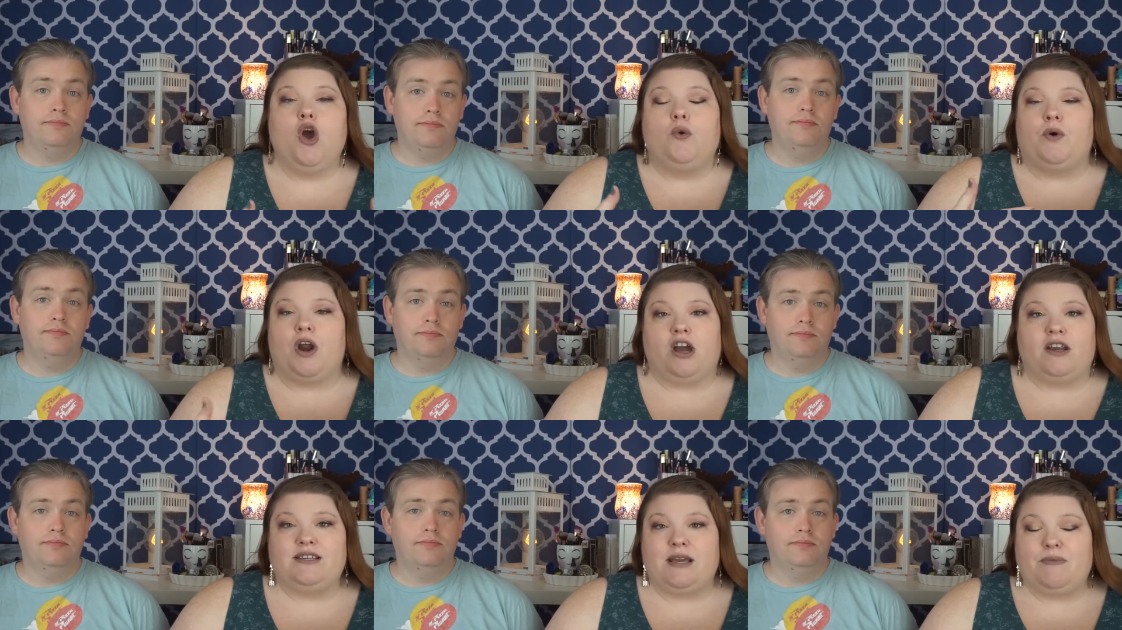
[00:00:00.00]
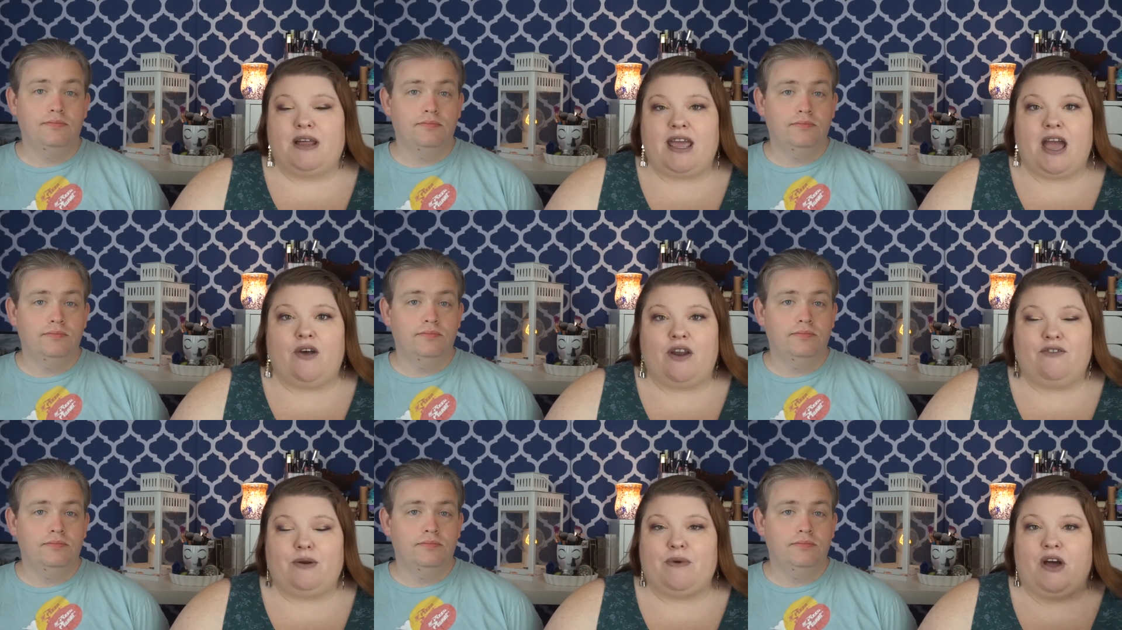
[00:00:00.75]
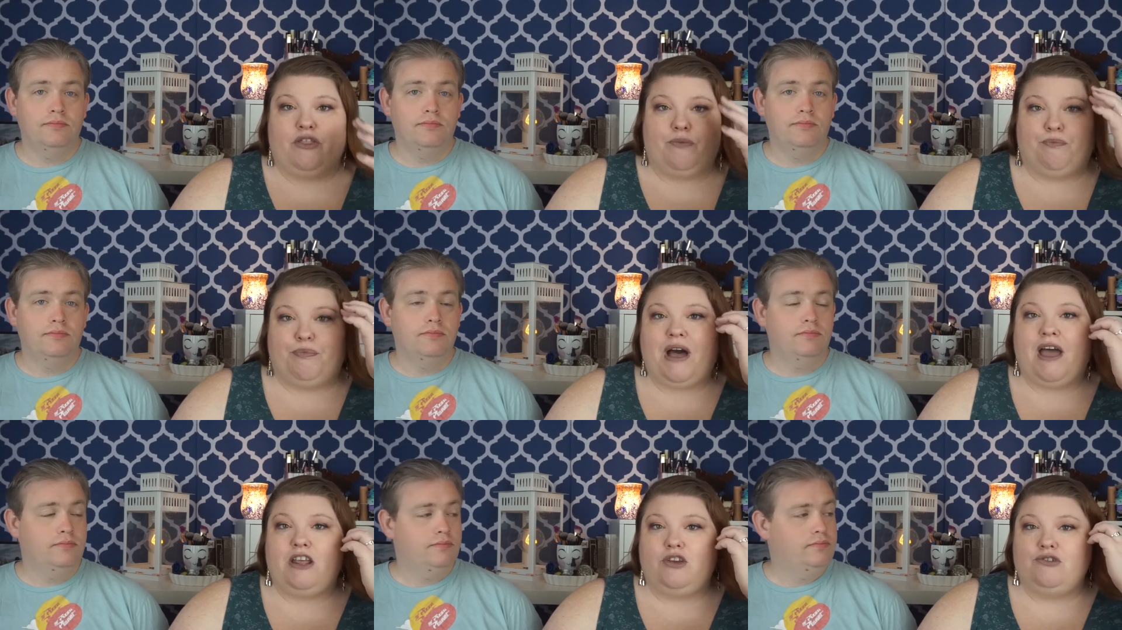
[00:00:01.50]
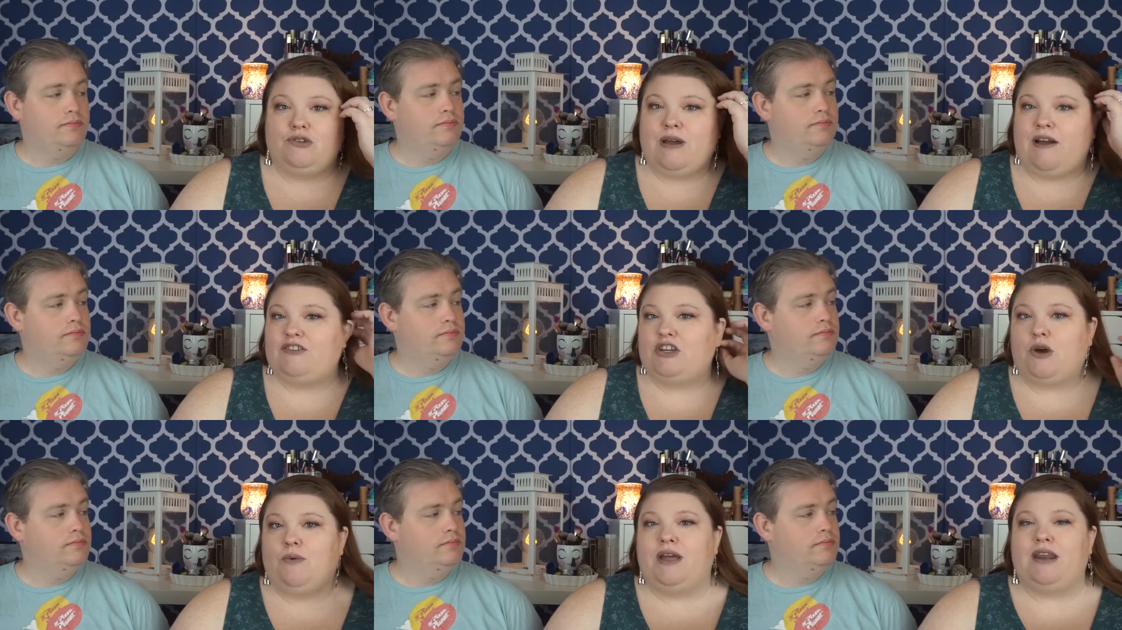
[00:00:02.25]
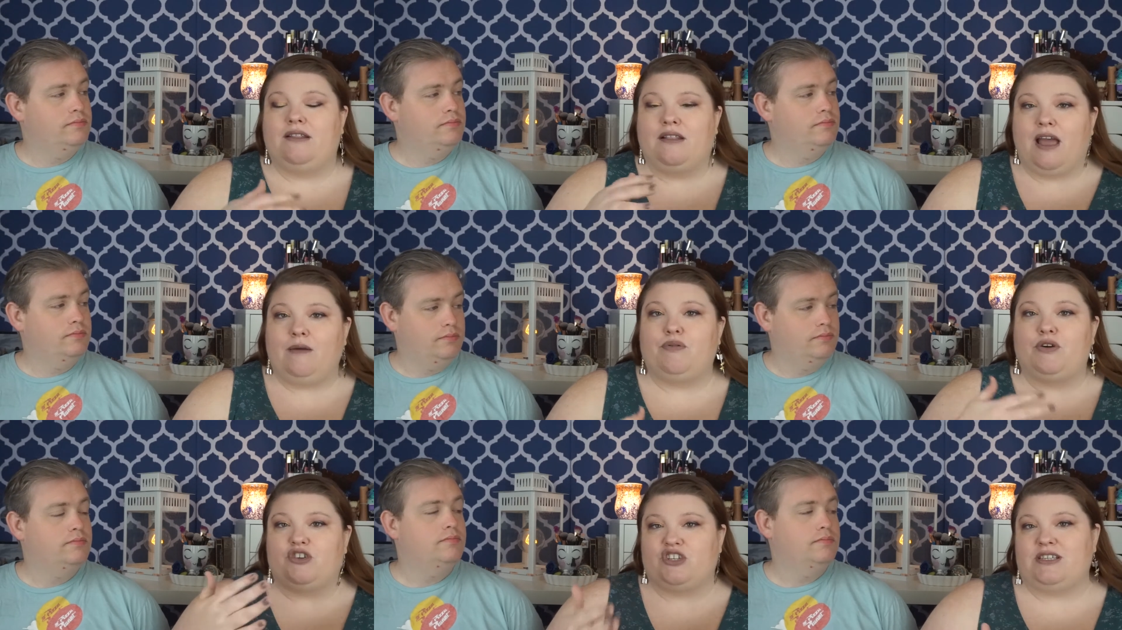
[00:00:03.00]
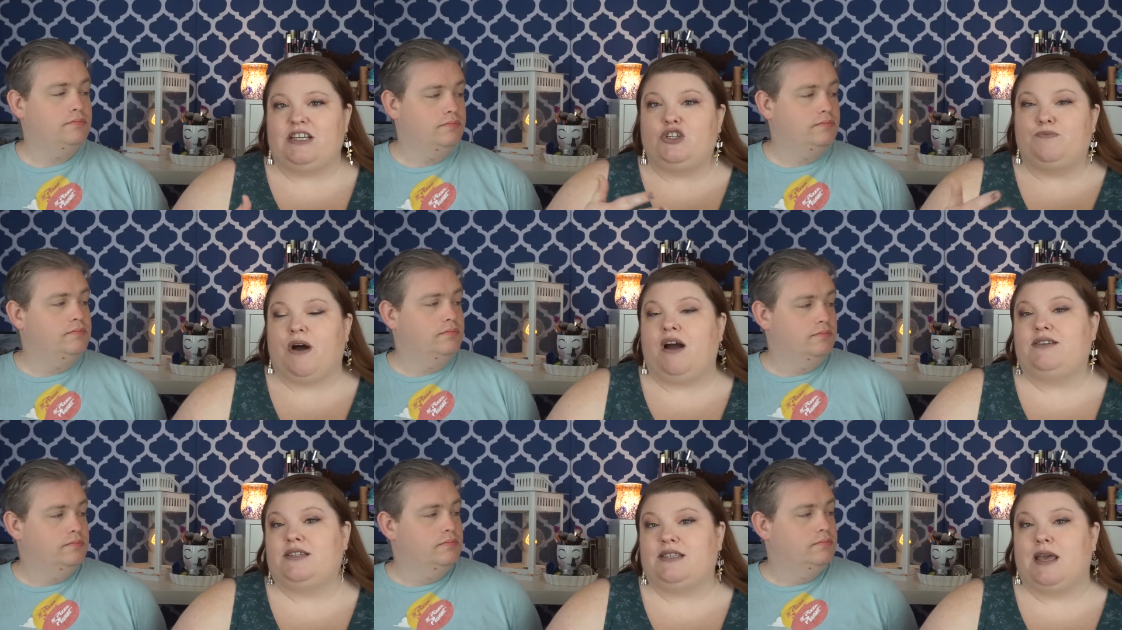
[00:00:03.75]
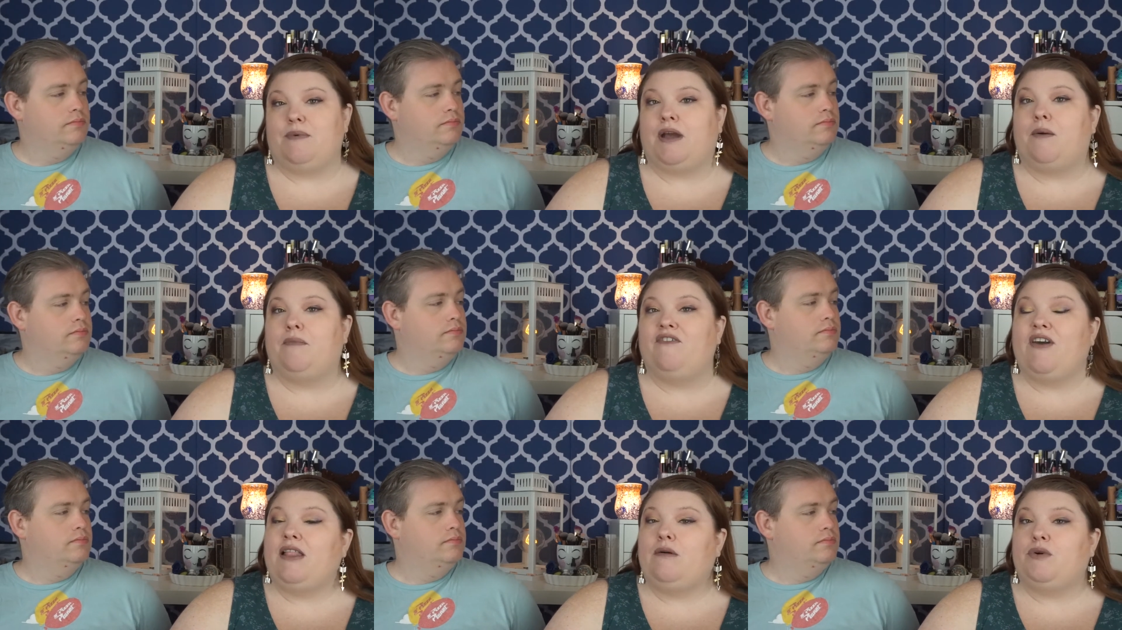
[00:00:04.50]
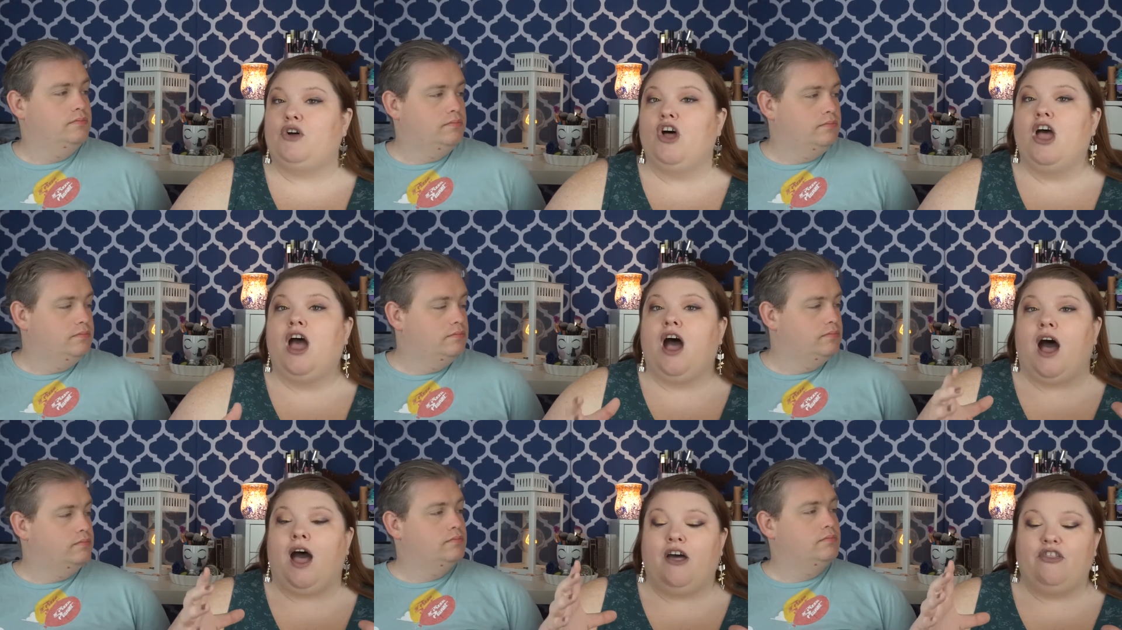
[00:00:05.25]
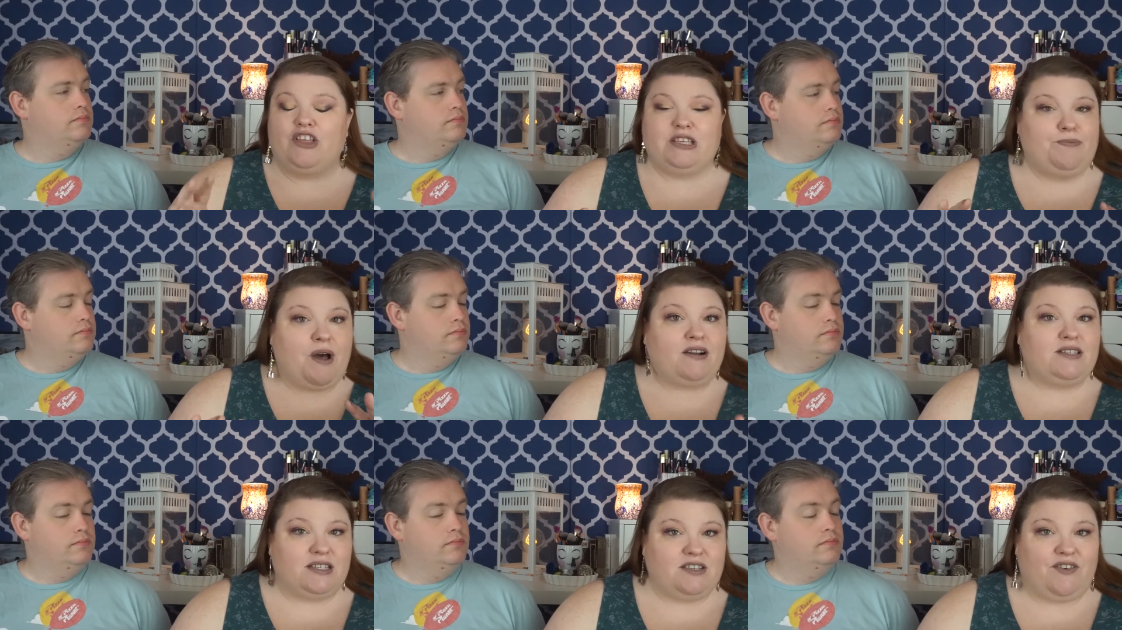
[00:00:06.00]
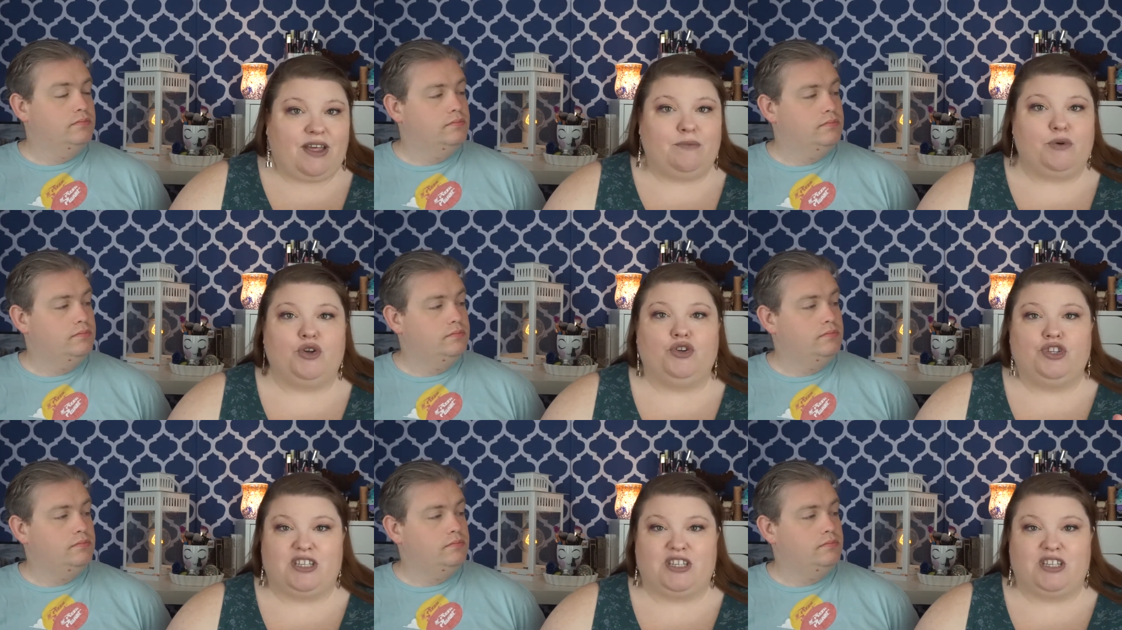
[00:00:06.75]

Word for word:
Speaker 1: We're not going to take money out every month, but you do have to go in and like purchase each box as they become available. Uh, this box is available